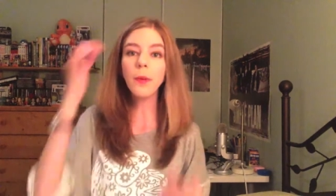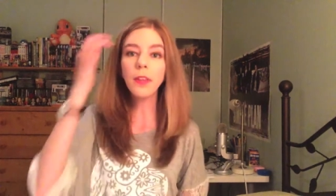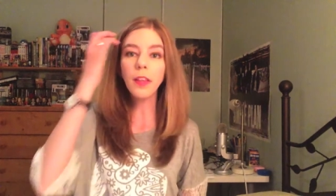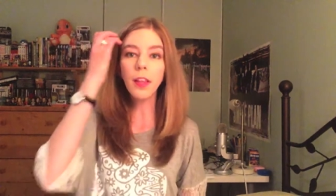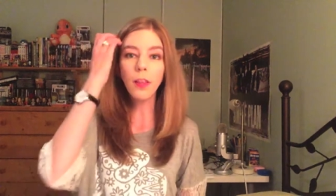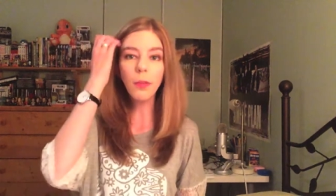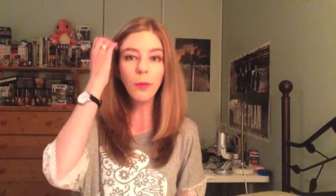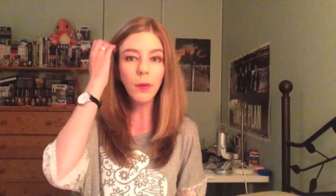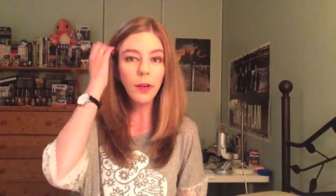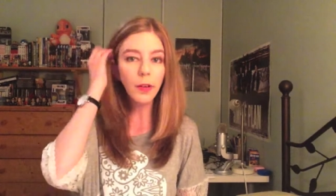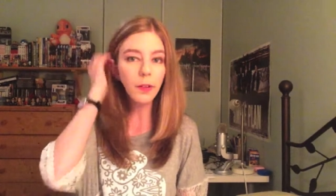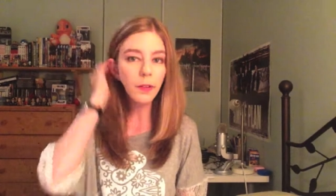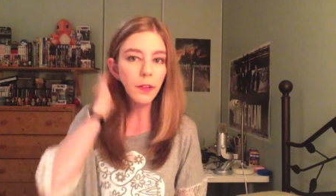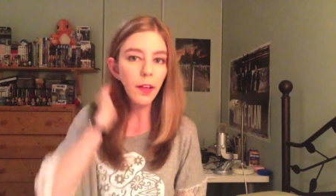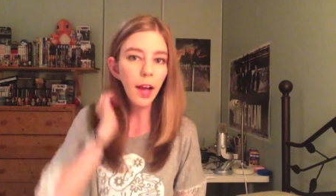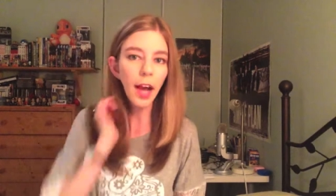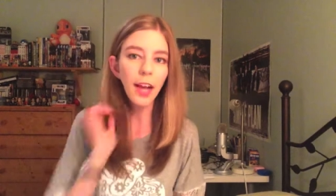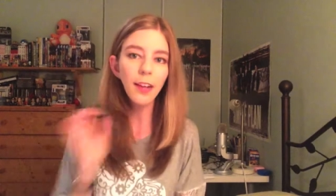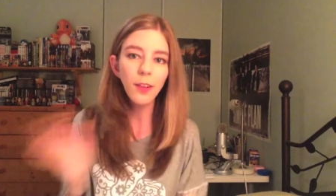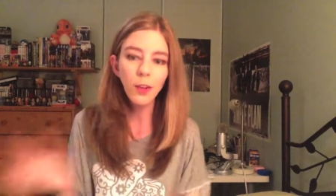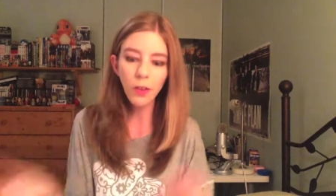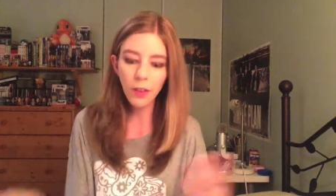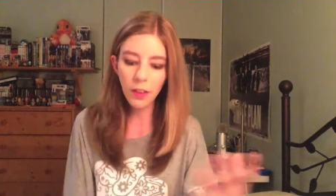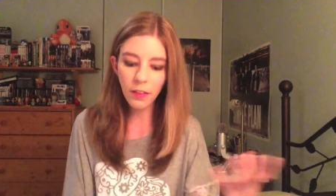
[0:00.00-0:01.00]
with this one.
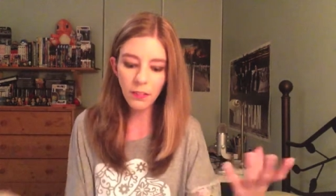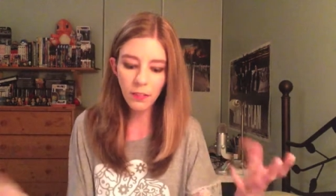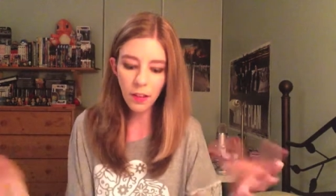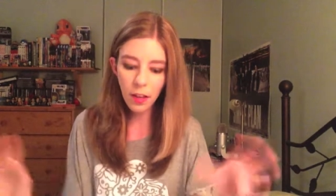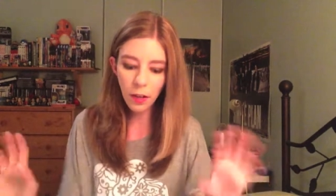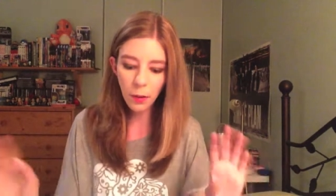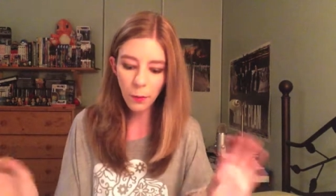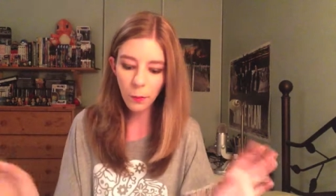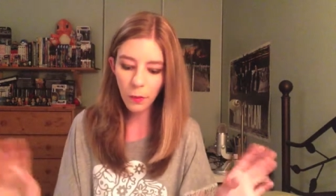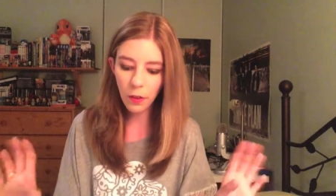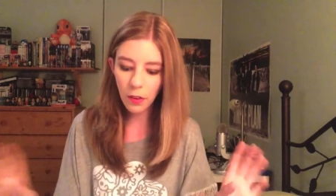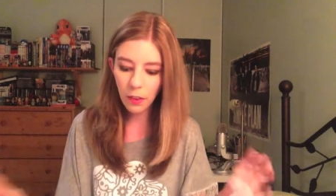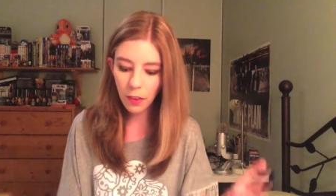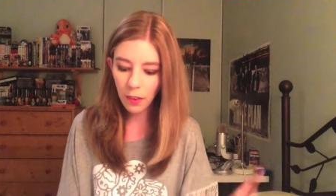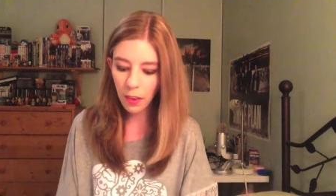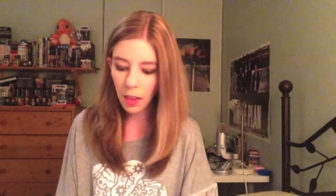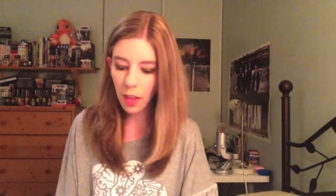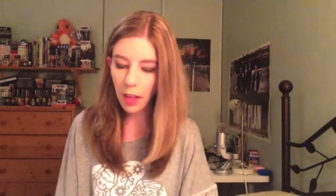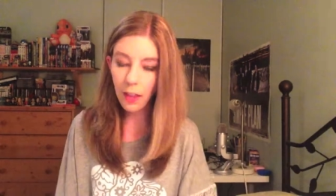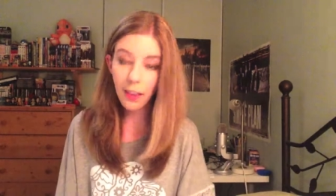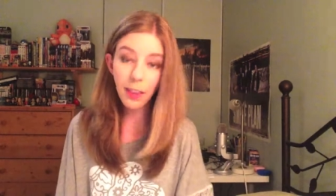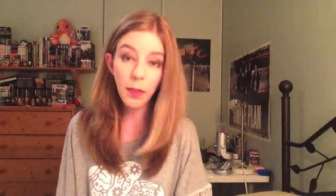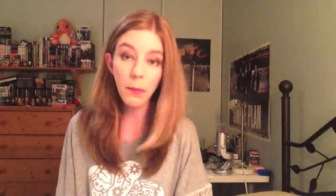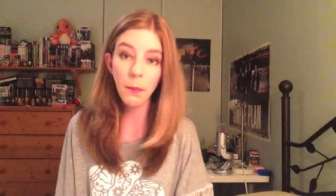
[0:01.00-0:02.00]
I know they've done it with
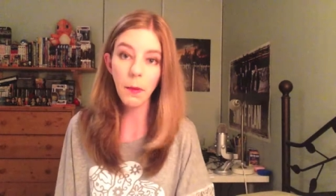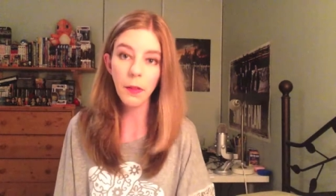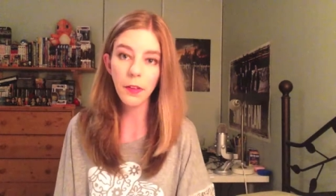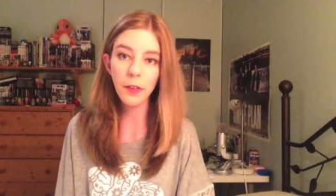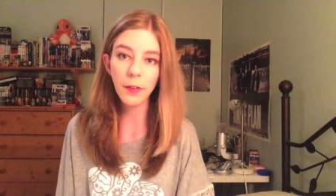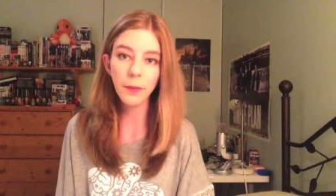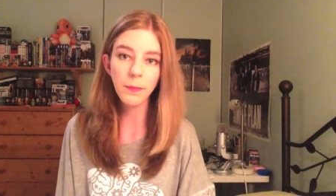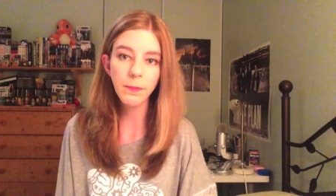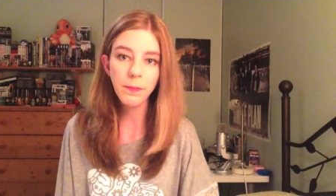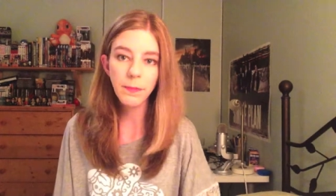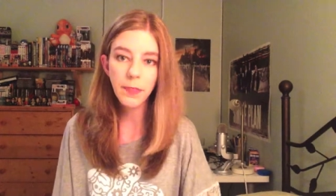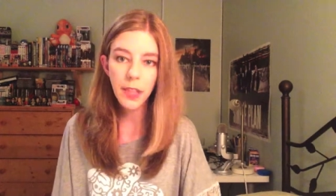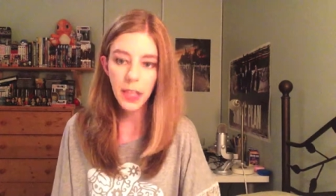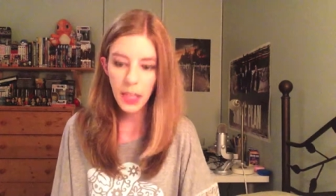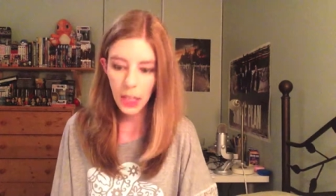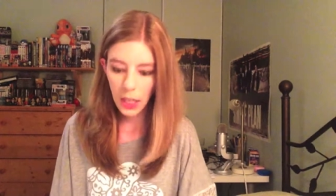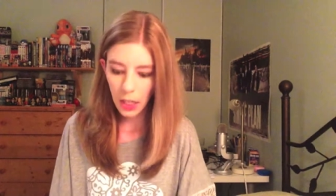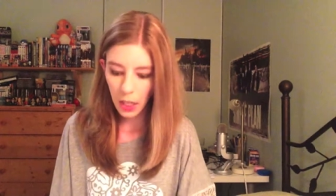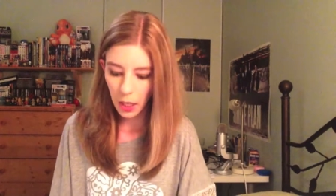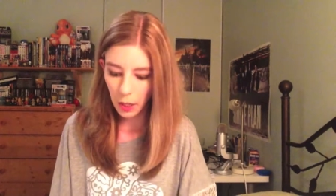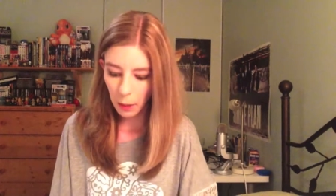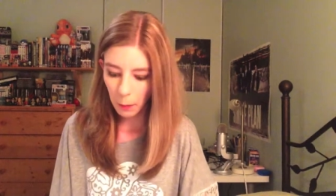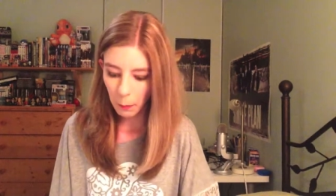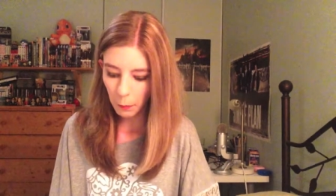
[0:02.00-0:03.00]
uh, some other
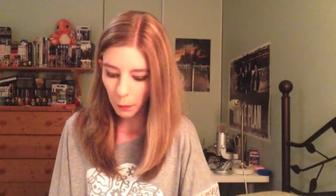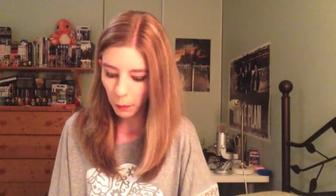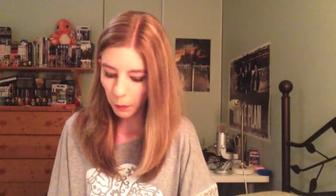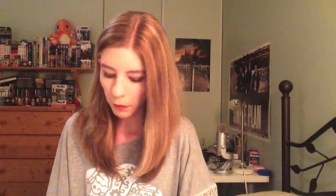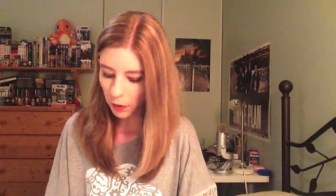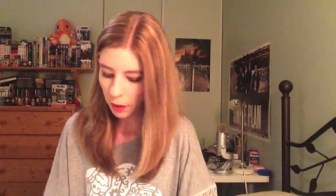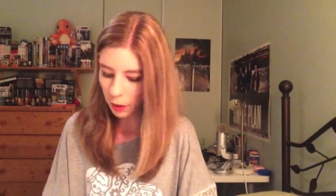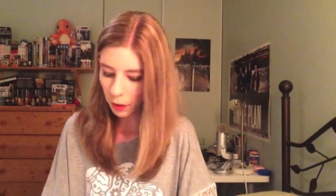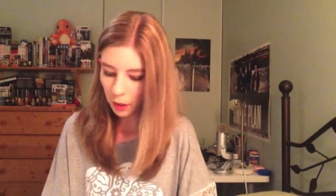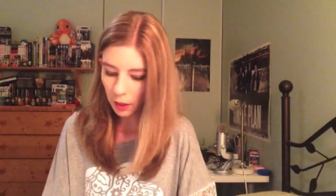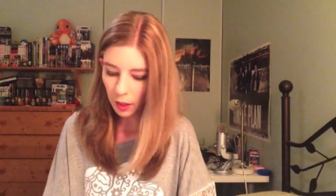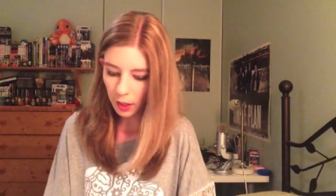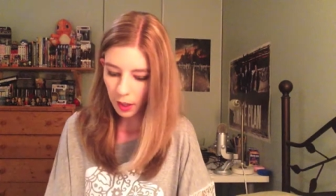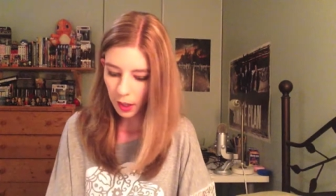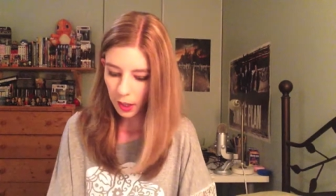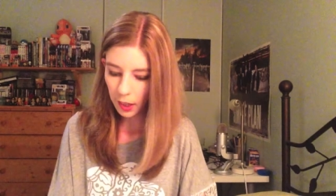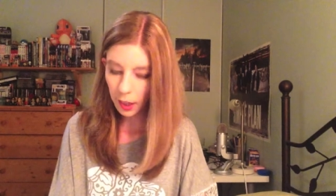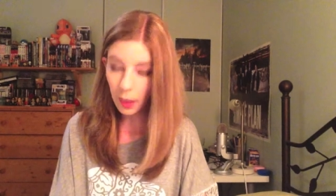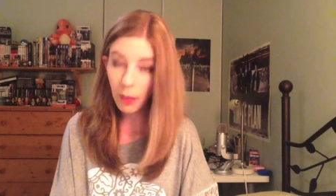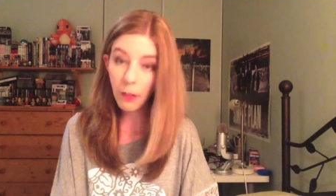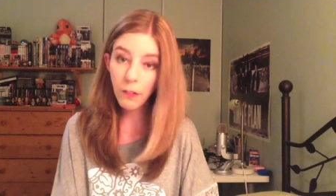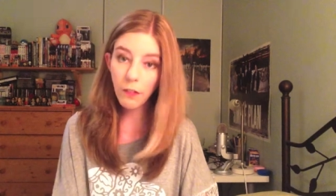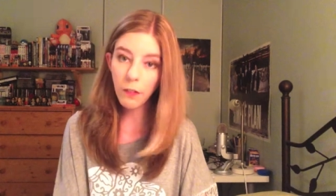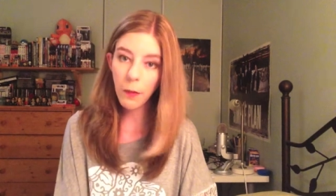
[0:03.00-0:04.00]
movies
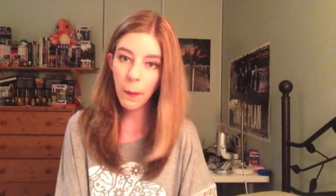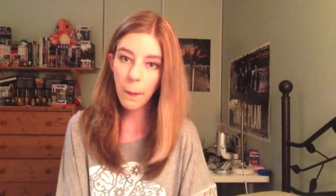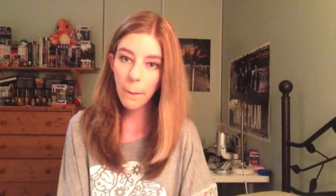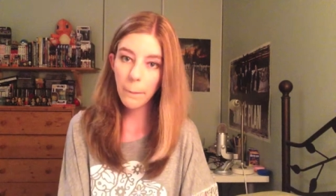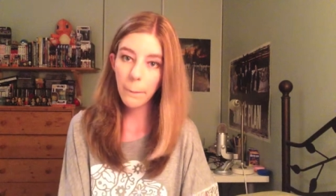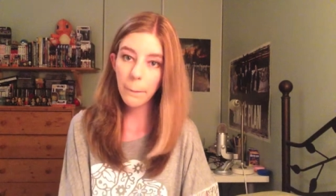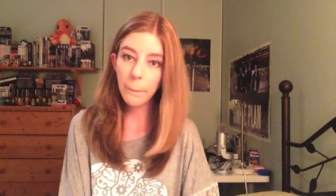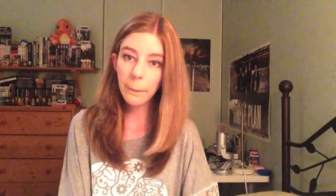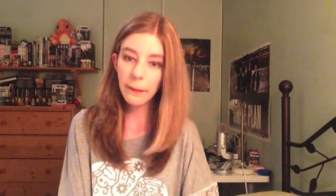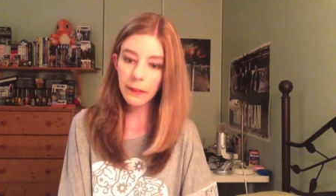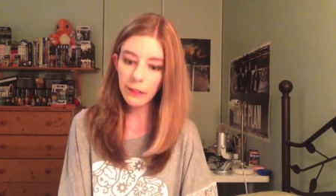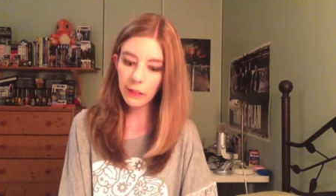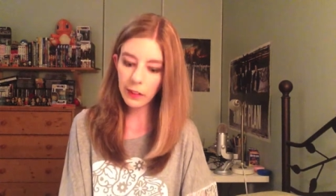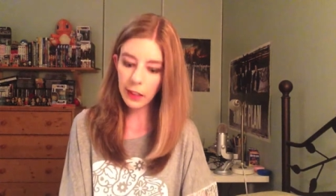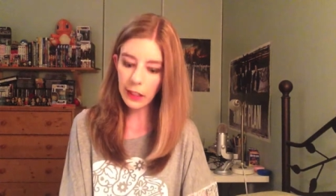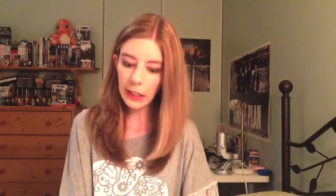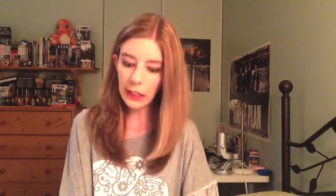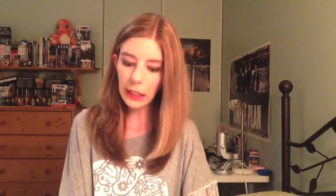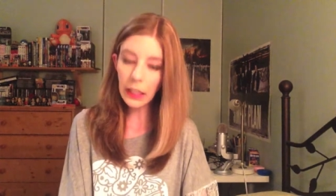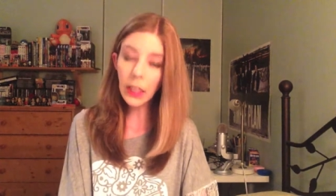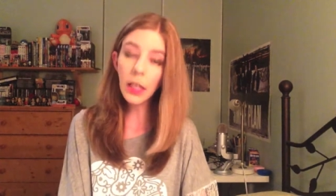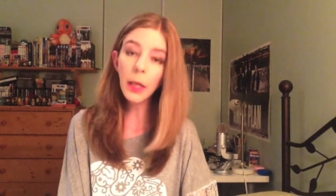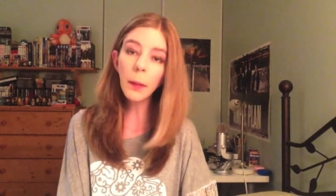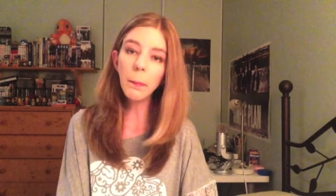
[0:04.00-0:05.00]
stuff
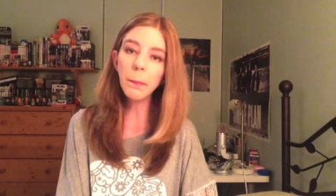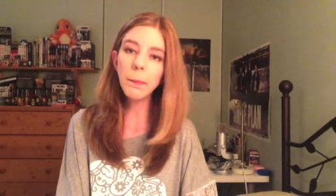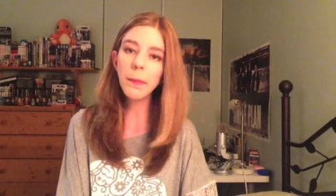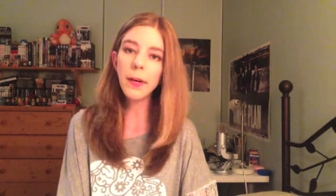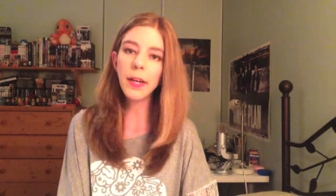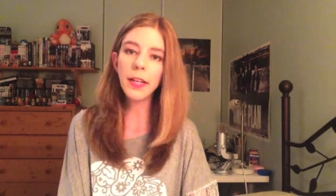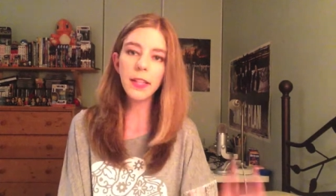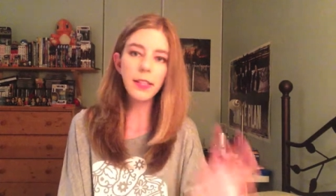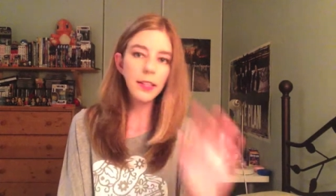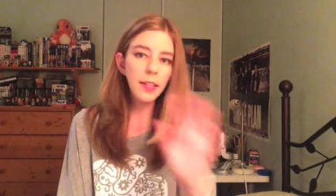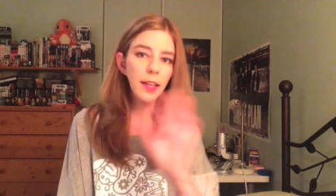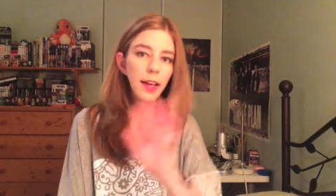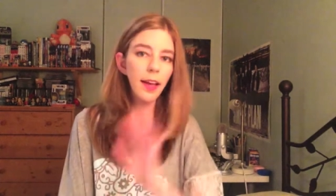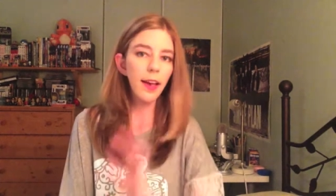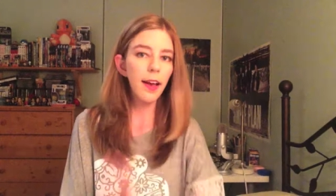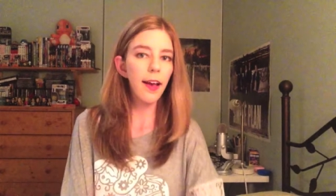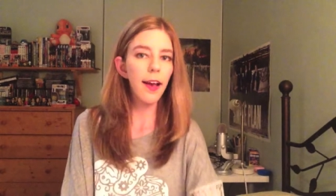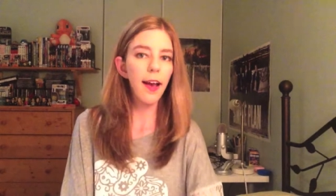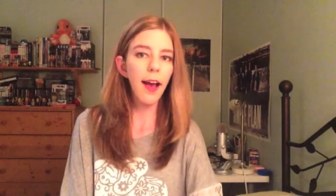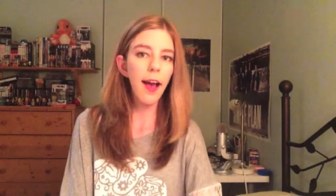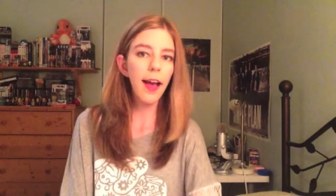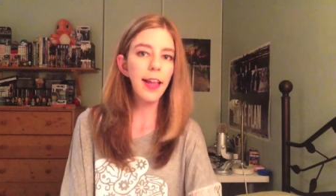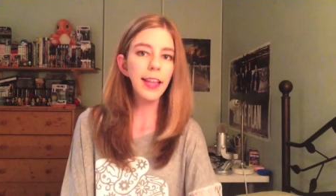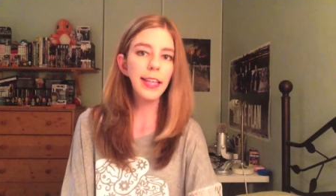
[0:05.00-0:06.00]
recently, but
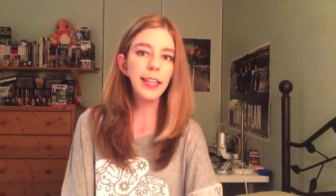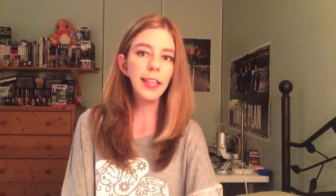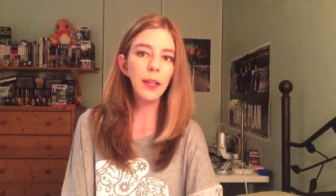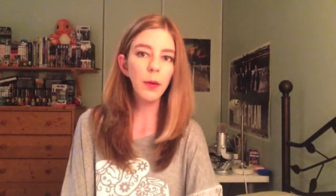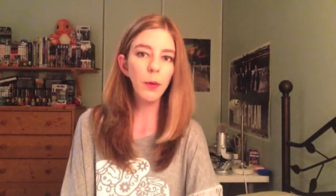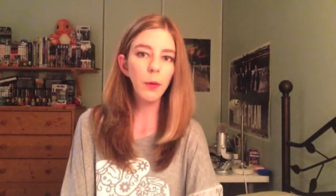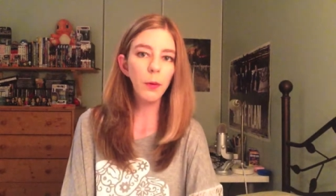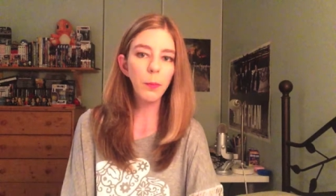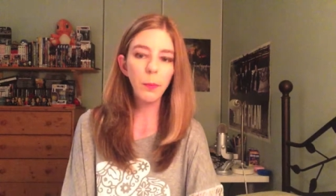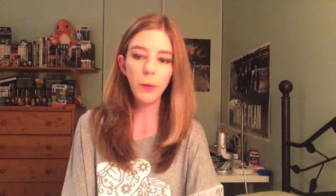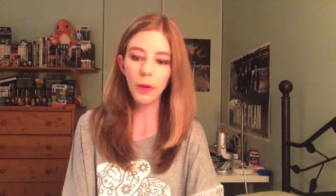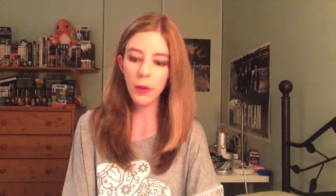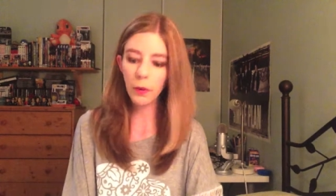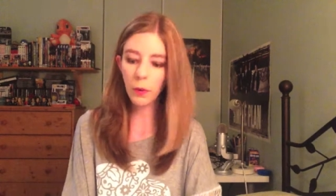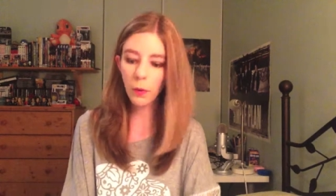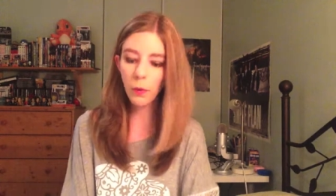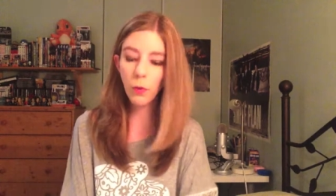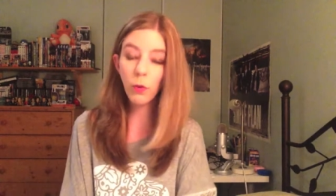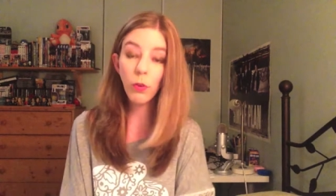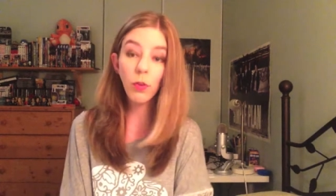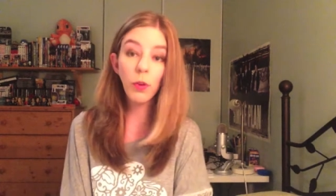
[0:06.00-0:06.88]
I think that was pretty cool.